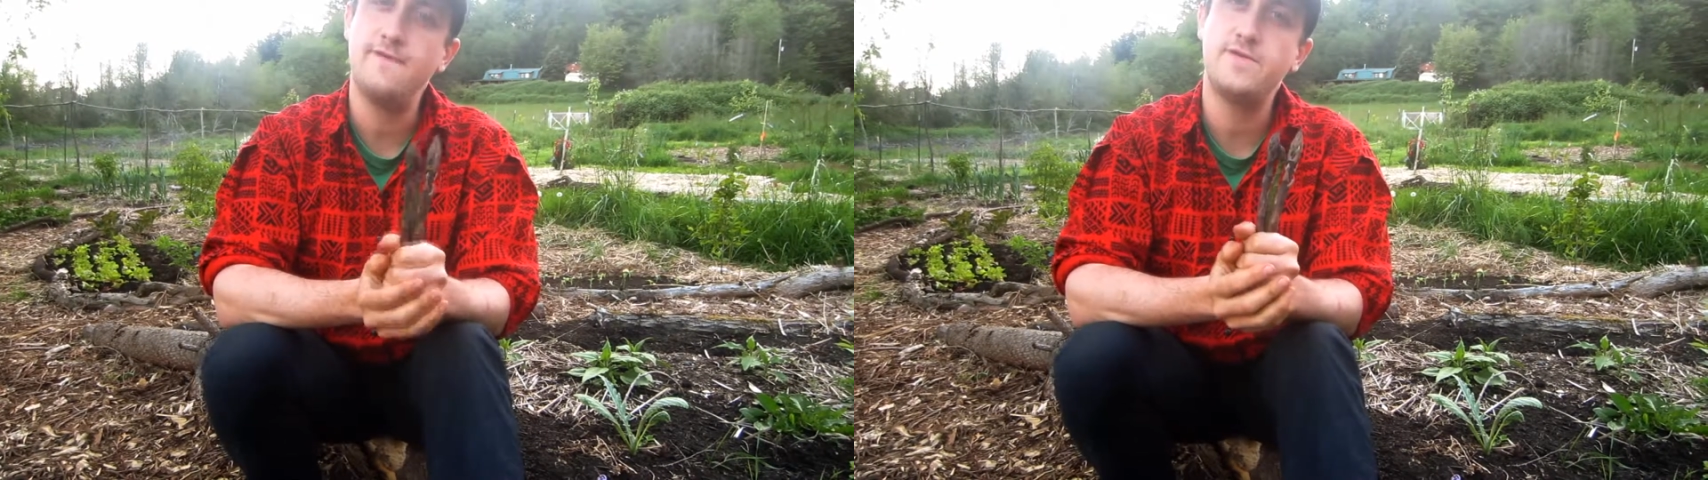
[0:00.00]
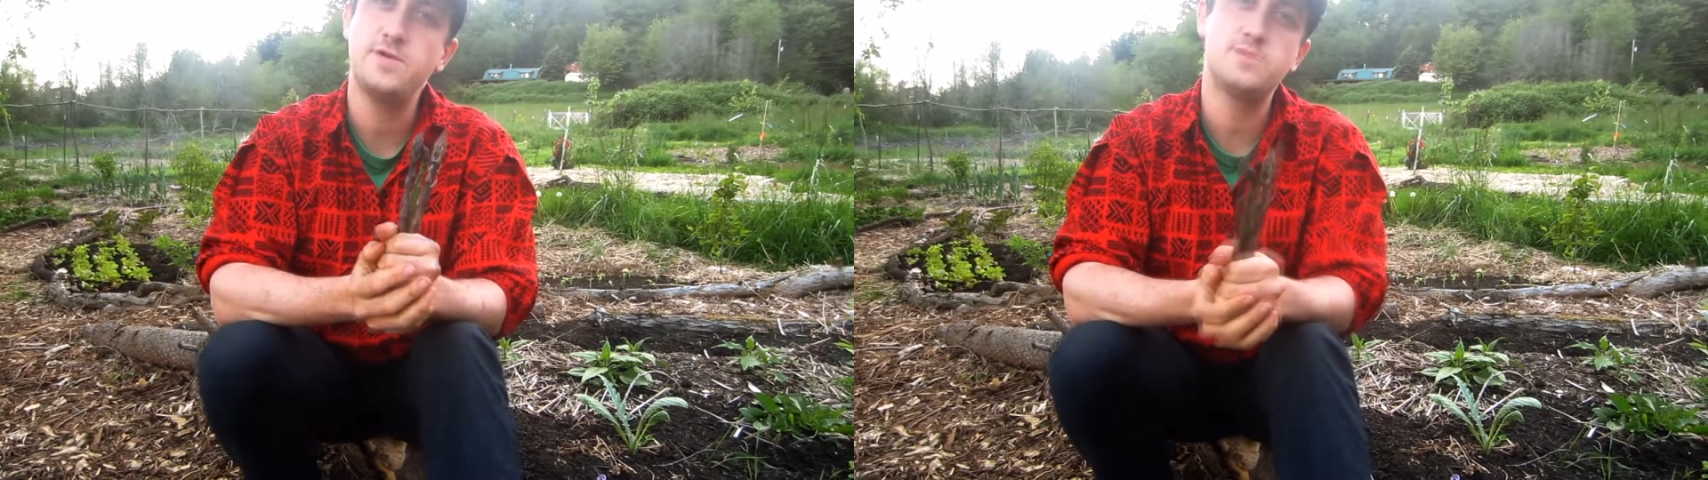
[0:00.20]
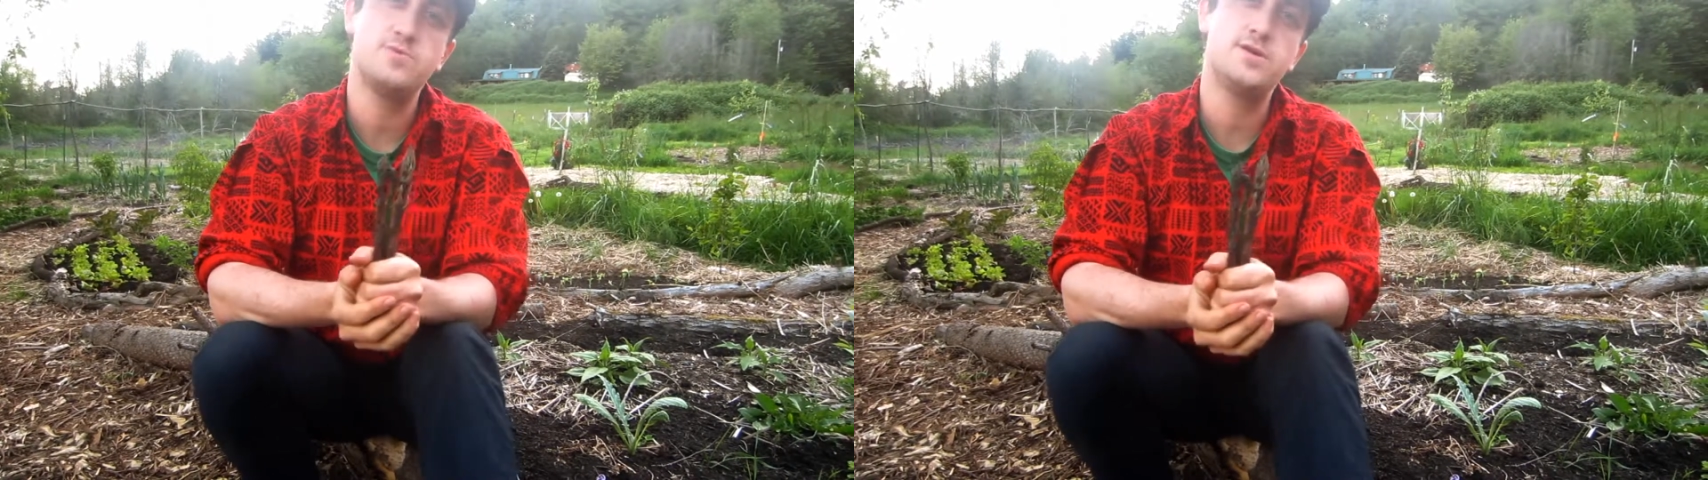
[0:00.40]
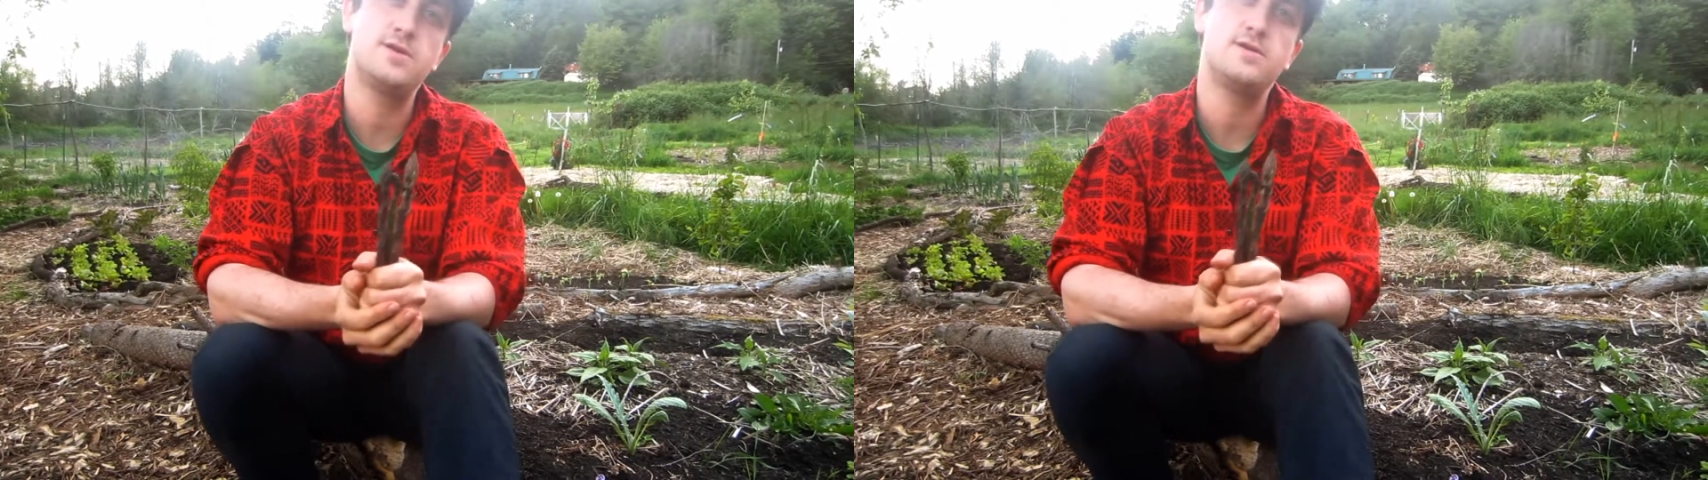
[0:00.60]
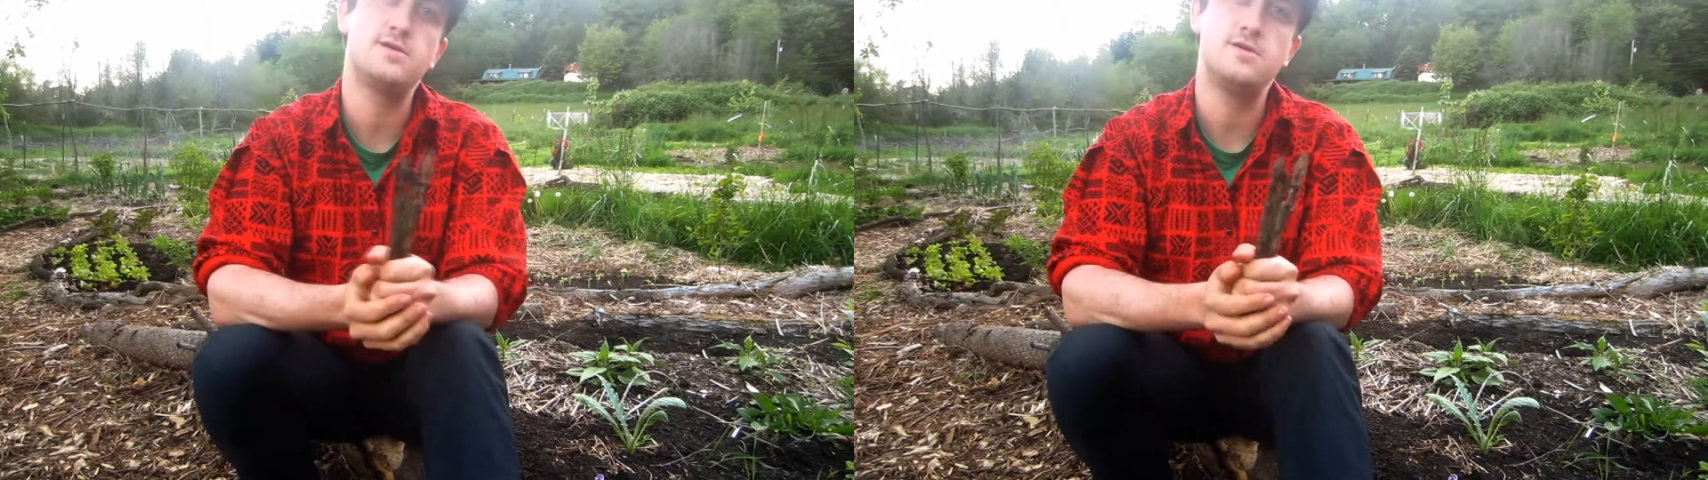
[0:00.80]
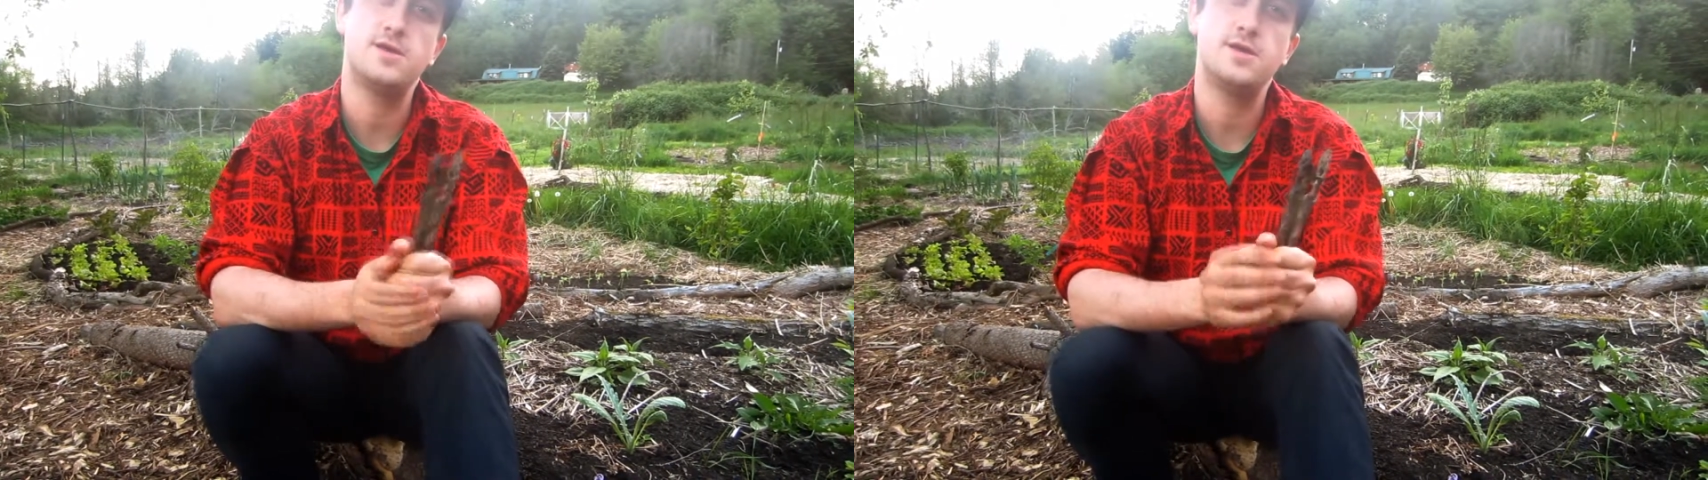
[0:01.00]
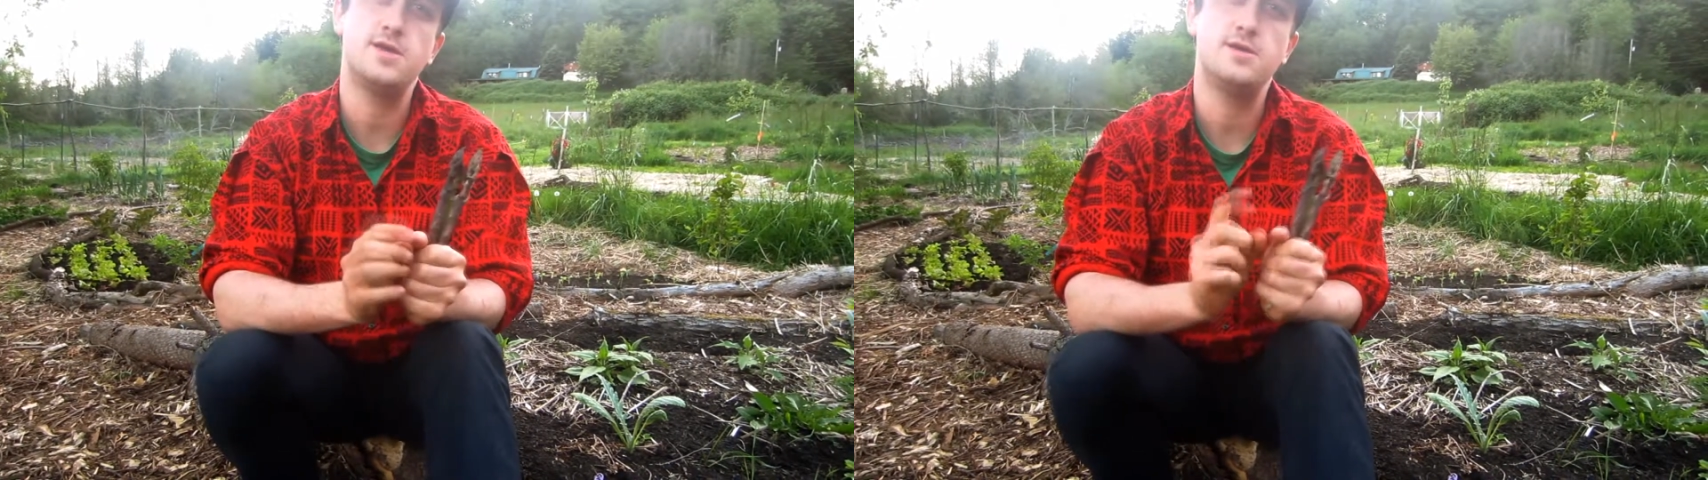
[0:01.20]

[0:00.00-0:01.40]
after spring, you're gonna